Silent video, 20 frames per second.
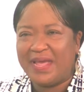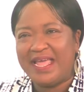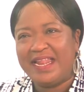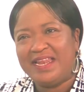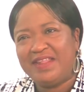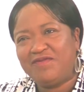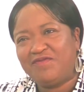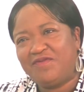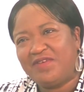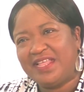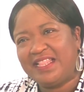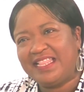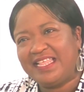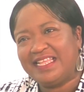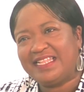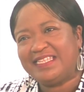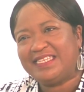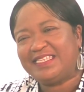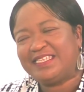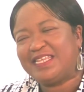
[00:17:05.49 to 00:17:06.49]
benefit
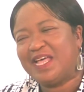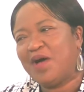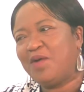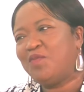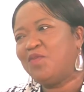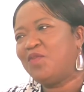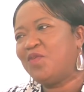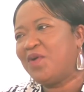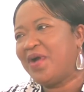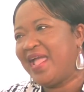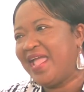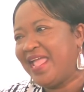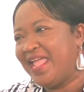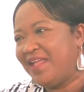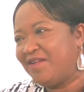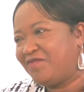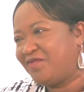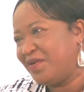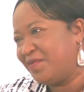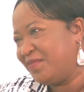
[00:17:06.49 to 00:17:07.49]
in some
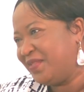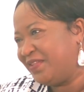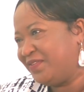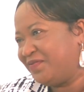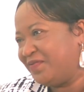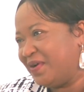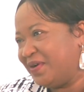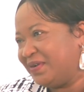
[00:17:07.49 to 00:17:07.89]
way from this